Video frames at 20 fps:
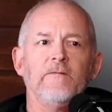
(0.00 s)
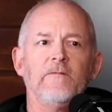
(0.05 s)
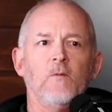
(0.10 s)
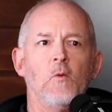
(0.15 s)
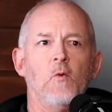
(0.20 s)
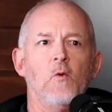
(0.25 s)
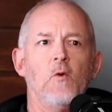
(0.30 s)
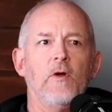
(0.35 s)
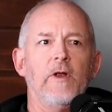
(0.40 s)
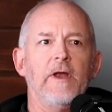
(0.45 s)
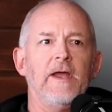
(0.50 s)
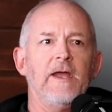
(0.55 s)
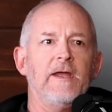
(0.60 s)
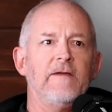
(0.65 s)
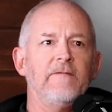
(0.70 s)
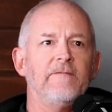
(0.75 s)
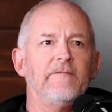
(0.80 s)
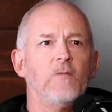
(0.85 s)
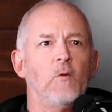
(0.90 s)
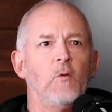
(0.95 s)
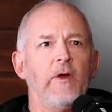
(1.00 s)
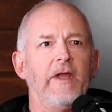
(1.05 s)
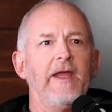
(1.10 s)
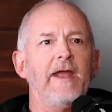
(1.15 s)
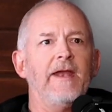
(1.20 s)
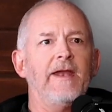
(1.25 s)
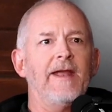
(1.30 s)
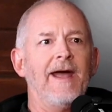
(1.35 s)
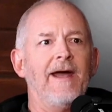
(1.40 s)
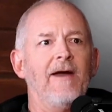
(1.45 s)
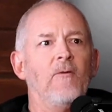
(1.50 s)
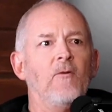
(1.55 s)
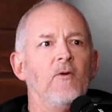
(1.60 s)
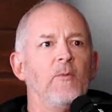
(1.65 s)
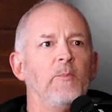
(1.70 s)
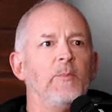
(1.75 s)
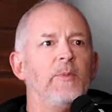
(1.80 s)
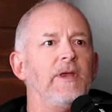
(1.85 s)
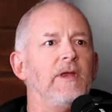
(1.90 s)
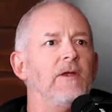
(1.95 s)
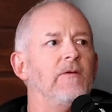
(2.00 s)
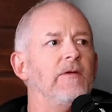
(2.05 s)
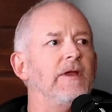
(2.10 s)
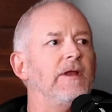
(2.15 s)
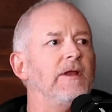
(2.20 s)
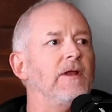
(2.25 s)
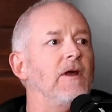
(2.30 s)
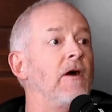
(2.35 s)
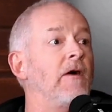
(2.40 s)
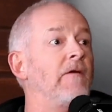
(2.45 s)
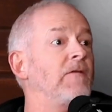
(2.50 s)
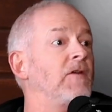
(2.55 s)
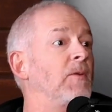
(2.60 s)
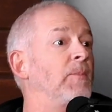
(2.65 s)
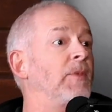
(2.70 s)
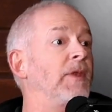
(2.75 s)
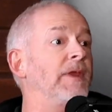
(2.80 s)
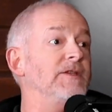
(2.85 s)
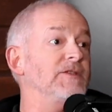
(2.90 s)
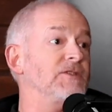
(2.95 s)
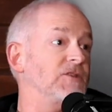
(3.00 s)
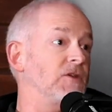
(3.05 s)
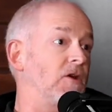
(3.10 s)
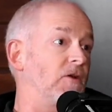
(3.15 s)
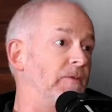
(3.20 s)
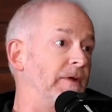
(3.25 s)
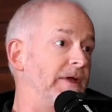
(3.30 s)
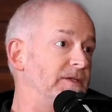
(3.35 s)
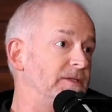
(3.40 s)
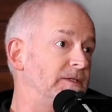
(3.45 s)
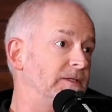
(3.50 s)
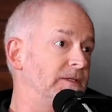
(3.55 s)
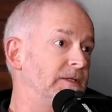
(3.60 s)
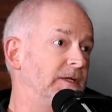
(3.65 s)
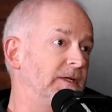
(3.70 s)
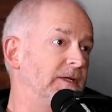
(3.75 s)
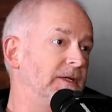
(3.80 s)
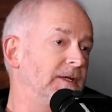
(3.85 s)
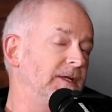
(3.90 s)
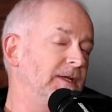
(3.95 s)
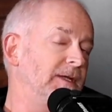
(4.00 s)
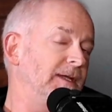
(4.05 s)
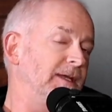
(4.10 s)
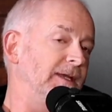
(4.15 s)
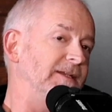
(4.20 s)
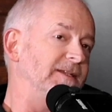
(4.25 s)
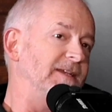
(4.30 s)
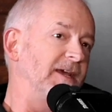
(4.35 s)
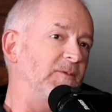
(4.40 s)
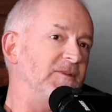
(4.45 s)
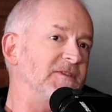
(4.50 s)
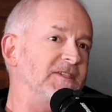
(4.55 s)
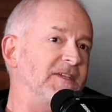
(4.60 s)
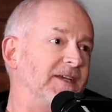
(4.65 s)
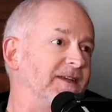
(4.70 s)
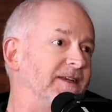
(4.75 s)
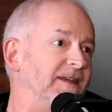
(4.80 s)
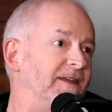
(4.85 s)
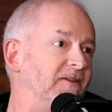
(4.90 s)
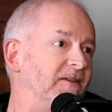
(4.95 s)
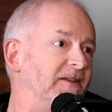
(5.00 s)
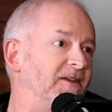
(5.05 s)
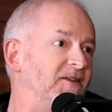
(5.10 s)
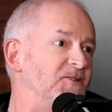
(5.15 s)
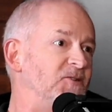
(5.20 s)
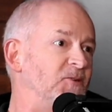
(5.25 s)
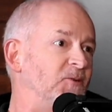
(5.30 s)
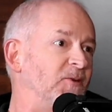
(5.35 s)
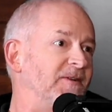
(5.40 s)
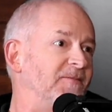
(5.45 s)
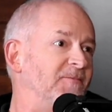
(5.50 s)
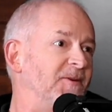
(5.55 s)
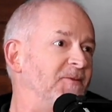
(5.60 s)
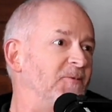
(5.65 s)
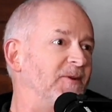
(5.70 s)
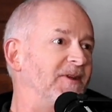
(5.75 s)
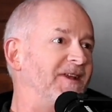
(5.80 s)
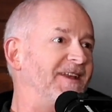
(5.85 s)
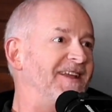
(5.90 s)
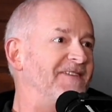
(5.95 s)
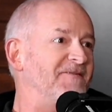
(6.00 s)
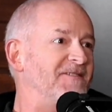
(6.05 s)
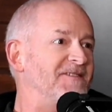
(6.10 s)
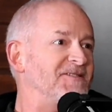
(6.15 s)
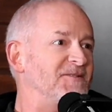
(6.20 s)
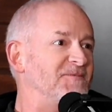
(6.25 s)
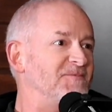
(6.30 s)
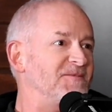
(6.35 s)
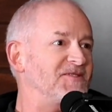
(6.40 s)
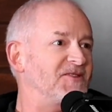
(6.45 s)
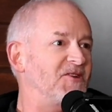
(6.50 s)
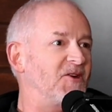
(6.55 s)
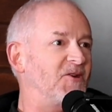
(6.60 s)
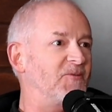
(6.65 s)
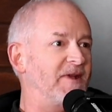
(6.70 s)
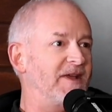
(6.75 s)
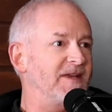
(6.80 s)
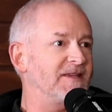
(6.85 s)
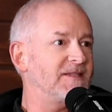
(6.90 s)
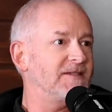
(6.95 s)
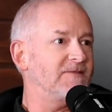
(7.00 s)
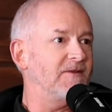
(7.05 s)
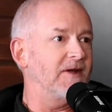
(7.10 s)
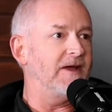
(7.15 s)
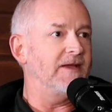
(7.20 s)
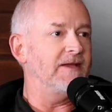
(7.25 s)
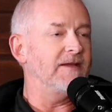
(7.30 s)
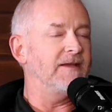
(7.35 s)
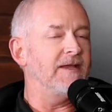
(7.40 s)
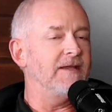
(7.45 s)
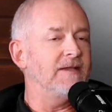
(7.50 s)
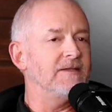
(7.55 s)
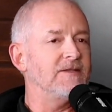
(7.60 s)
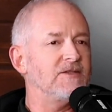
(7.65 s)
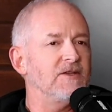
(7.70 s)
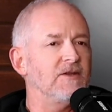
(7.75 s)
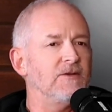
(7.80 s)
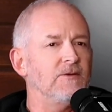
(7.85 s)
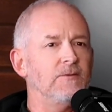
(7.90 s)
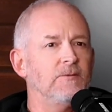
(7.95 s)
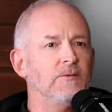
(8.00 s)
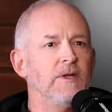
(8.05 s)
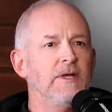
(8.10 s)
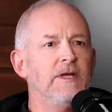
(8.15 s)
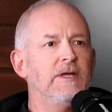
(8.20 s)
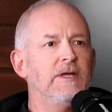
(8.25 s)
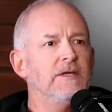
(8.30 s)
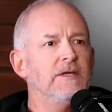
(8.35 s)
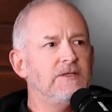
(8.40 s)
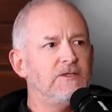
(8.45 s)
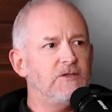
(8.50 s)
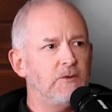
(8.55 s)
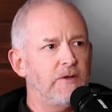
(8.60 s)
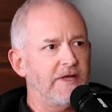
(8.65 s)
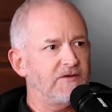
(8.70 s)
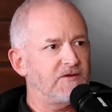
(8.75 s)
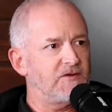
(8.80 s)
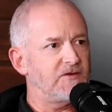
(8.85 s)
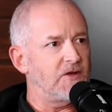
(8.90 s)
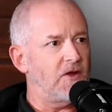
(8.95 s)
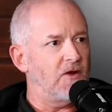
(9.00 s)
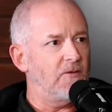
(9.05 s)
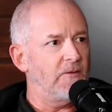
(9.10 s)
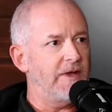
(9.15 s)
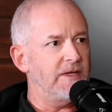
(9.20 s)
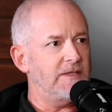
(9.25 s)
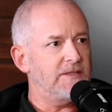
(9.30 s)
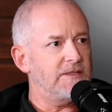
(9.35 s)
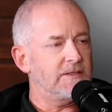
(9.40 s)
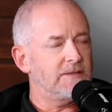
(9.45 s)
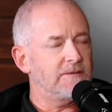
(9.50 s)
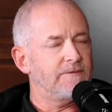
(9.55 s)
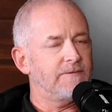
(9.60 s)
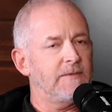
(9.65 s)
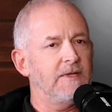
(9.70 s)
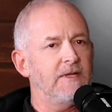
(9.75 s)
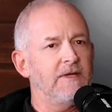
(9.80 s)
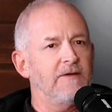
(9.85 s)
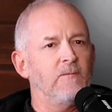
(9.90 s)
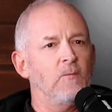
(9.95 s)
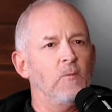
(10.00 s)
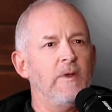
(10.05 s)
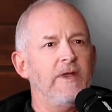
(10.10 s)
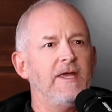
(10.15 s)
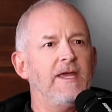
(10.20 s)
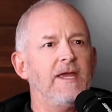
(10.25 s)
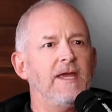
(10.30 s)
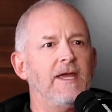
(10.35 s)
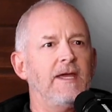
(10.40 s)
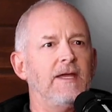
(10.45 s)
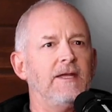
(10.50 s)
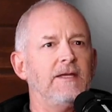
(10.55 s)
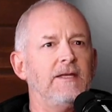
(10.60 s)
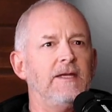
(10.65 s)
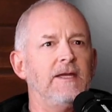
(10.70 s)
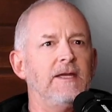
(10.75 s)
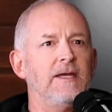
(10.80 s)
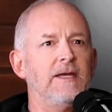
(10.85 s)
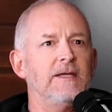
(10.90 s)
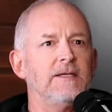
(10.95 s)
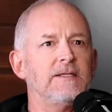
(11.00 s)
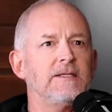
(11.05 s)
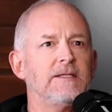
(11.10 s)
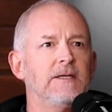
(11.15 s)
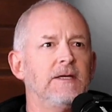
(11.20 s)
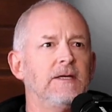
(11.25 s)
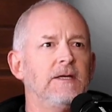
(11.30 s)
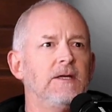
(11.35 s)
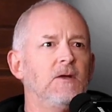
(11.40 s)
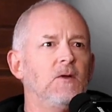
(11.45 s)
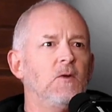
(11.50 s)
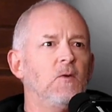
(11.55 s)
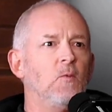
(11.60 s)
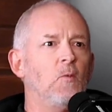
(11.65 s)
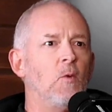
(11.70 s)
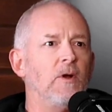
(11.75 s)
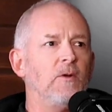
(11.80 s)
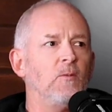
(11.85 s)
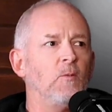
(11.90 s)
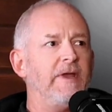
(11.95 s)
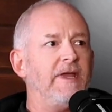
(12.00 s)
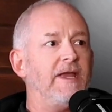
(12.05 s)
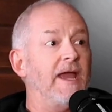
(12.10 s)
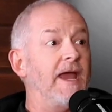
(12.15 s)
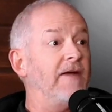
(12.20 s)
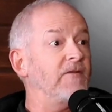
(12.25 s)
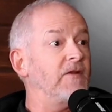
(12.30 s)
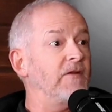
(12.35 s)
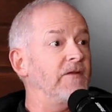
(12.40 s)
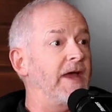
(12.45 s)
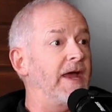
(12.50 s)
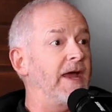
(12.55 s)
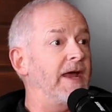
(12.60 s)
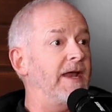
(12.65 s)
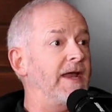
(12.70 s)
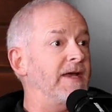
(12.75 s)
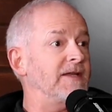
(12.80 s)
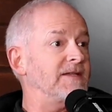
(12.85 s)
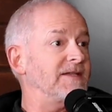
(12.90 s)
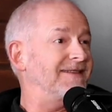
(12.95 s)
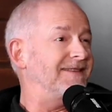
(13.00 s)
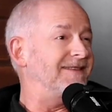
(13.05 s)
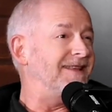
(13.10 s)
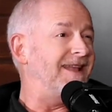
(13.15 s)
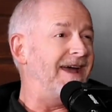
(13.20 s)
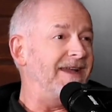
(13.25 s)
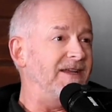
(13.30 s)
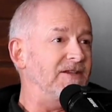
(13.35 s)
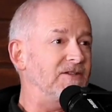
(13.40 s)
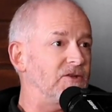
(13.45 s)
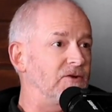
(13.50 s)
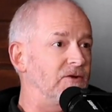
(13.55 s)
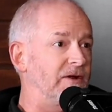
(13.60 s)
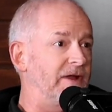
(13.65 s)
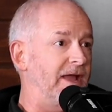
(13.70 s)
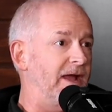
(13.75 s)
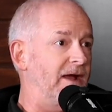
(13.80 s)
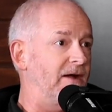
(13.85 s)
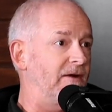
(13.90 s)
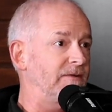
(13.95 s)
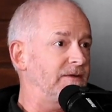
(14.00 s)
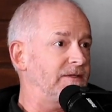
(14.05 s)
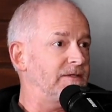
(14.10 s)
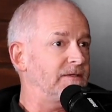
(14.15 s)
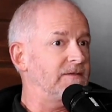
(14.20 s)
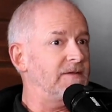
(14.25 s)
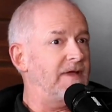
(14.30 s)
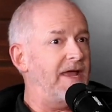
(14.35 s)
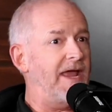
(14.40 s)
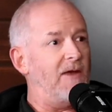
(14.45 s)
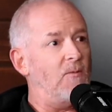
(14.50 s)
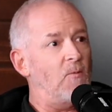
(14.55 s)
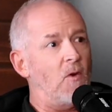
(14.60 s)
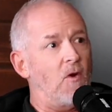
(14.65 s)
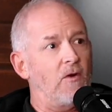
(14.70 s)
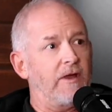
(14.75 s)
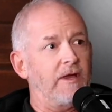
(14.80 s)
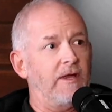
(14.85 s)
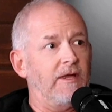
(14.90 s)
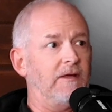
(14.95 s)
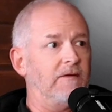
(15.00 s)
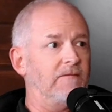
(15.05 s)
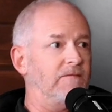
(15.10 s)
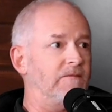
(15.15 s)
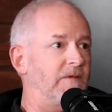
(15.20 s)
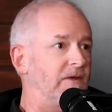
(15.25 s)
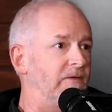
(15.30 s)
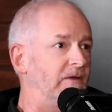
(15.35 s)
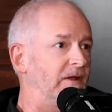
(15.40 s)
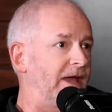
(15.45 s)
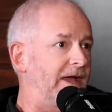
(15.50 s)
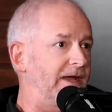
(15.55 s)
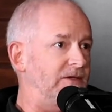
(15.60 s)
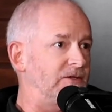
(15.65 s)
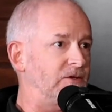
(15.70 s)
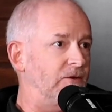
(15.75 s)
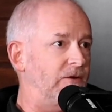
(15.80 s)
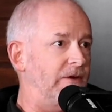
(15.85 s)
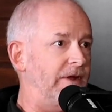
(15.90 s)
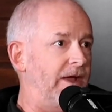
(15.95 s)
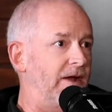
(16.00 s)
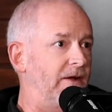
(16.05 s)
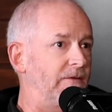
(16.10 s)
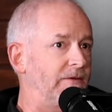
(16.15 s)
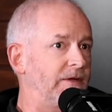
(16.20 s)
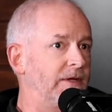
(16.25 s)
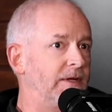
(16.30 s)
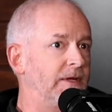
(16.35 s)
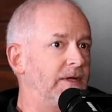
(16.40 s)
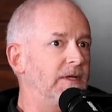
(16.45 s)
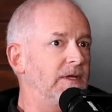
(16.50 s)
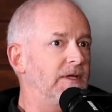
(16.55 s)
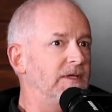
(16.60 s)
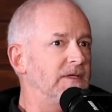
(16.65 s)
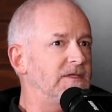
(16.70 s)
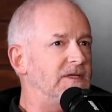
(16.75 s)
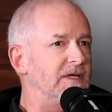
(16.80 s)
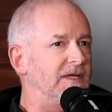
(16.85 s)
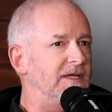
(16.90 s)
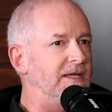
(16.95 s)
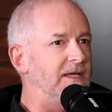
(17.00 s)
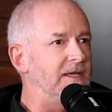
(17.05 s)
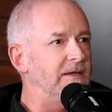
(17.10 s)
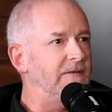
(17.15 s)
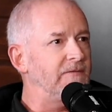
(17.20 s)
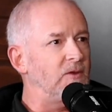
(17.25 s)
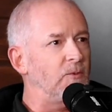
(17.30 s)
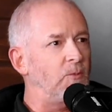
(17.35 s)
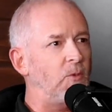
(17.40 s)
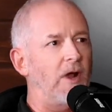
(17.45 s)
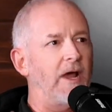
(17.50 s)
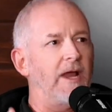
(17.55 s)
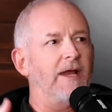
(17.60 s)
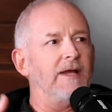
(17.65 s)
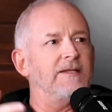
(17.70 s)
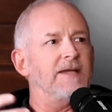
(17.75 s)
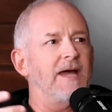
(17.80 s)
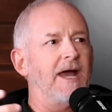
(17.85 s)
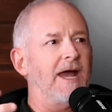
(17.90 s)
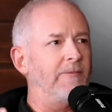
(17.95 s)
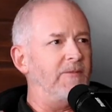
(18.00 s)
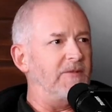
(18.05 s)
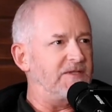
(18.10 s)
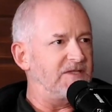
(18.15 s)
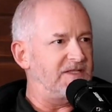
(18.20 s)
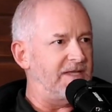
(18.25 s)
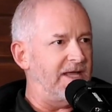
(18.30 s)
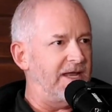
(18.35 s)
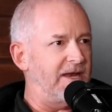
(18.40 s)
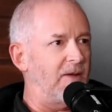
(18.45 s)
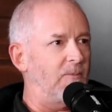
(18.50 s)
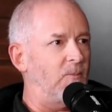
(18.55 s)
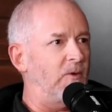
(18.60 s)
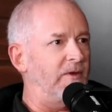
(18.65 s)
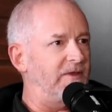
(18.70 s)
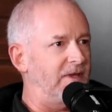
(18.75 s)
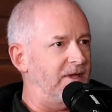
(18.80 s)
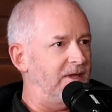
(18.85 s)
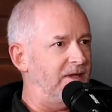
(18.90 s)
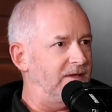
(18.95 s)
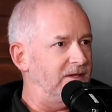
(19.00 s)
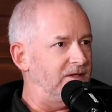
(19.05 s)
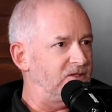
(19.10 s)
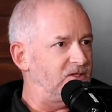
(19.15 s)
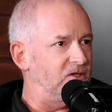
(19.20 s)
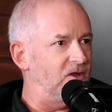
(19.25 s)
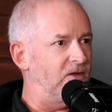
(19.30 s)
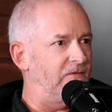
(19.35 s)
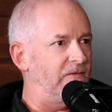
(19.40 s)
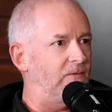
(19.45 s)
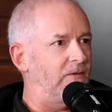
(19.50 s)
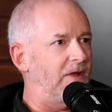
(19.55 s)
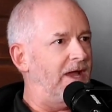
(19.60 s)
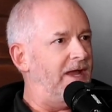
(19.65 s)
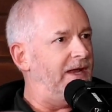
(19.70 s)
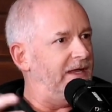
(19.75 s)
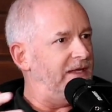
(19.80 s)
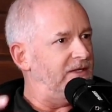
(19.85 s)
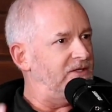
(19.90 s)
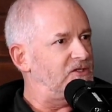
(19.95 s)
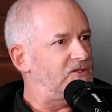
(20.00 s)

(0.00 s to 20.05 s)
for a 48-hour period of complete stall rest. Anytime we stick a needle in a joint, we want to give it some stall rest, right? And so 2 days of stall rest. If we can get 1 week after that as a light turnout, hand walking, very light turnout, to give the product time to set up within the synovial lining and